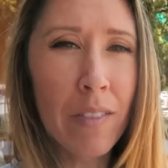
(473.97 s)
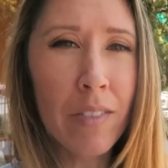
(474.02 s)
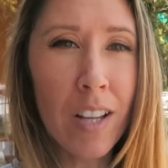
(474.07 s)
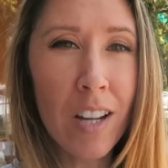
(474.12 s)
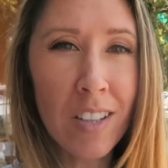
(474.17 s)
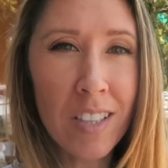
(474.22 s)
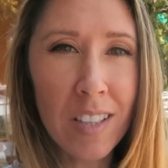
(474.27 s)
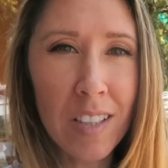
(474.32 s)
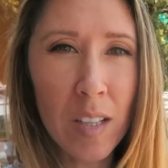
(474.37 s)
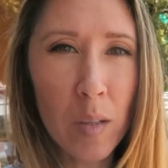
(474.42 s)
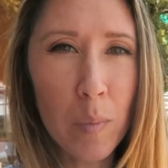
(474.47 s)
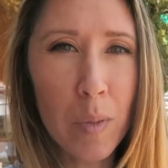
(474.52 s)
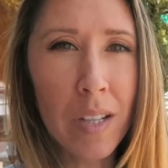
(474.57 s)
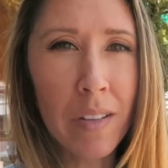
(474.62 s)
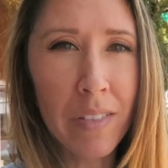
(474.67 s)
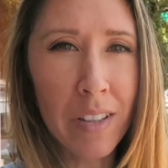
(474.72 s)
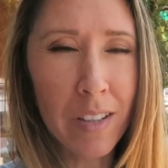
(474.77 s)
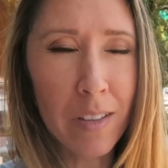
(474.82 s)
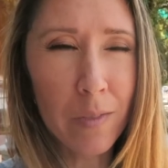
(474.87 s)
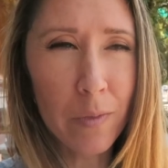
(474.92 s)
I vlogged a little bit
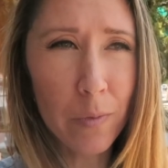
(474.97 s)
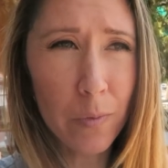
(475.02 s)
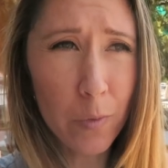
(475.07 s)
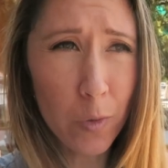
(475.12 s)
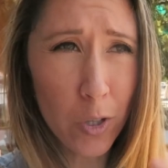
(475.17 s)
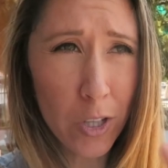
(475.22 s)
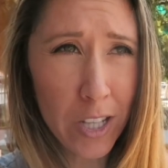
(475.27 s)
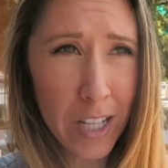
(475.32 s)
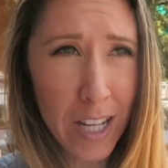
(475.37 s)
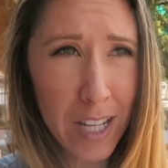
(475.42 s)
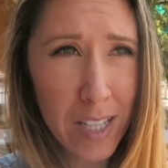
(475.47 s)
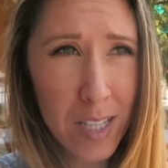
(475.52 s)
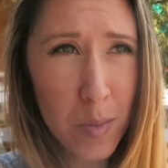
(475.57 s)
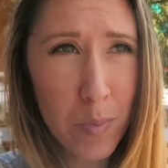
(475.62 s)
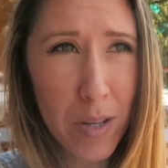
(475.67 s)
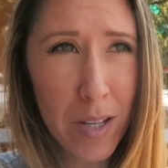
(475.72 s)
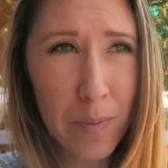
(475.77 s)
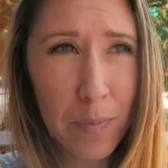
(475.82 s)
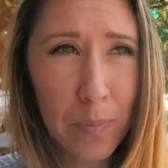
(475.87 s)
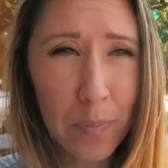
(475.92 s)
of it for you guys,
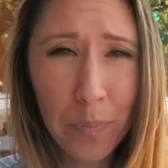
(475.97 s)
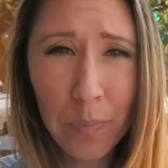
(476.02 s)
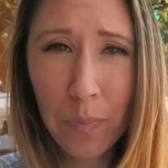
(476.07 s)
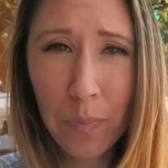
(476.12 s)
but